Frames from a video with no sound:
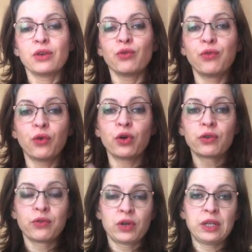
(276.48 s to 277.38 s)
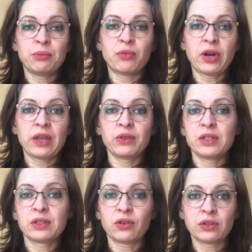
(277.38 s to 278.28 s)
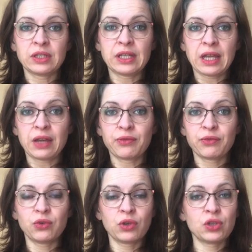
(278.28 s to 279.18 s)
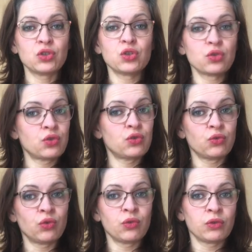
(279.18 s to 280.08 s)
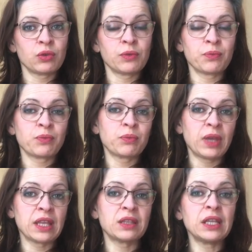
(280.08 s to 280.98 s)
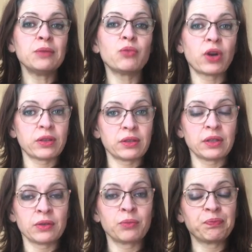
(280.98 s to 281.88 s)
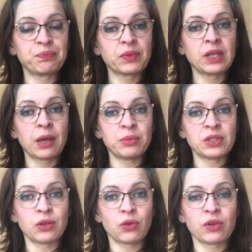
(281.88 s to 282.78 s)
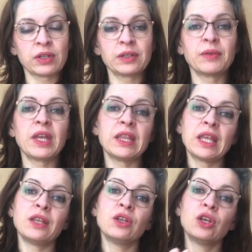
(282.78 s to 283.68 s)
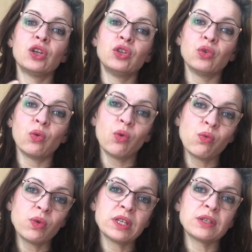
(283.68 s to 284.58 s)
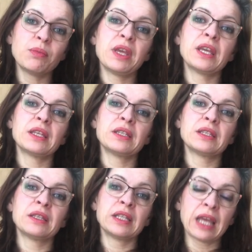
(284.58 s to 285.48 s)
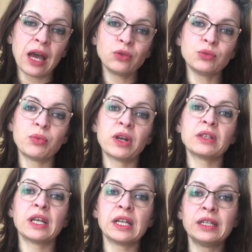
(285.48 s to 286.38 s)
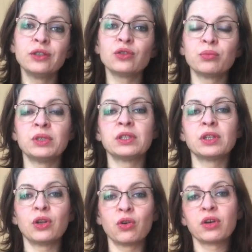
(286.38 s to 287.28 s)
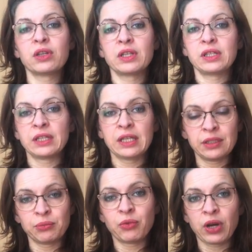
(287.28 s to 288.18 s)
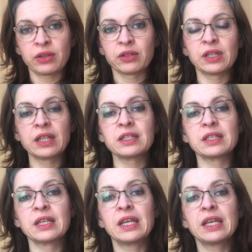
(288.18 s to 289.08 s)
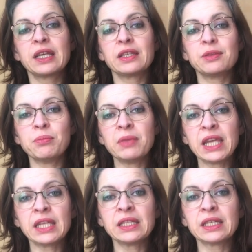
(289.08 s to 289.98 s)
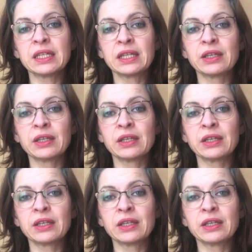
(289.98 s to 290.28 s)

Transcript: 4 for in-breath is not enough, you can choose to make the in-breath a bit longer. And then you always make it, the out-breath, a little bit longer than the in-breath. That's the main...